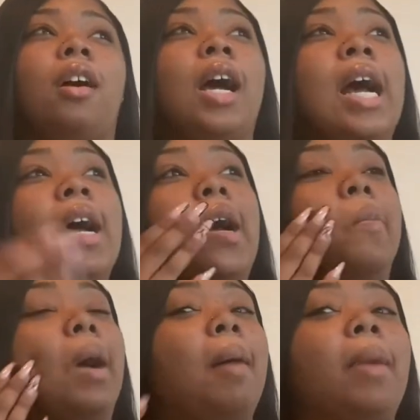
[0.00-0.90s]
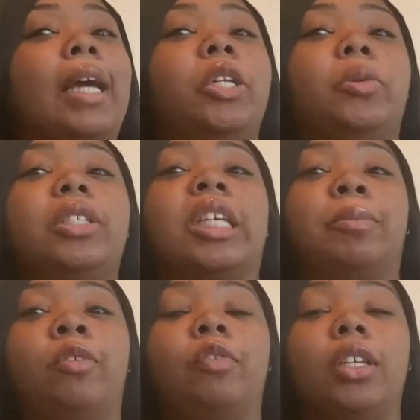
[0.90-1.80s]
Um, I might do a
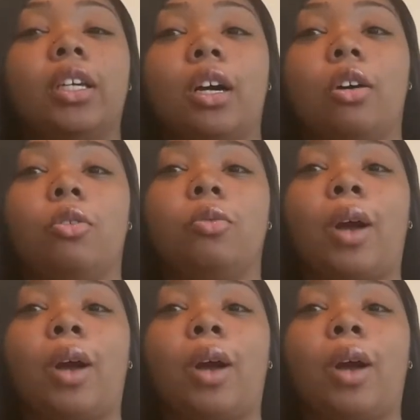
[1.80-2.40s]
separate video.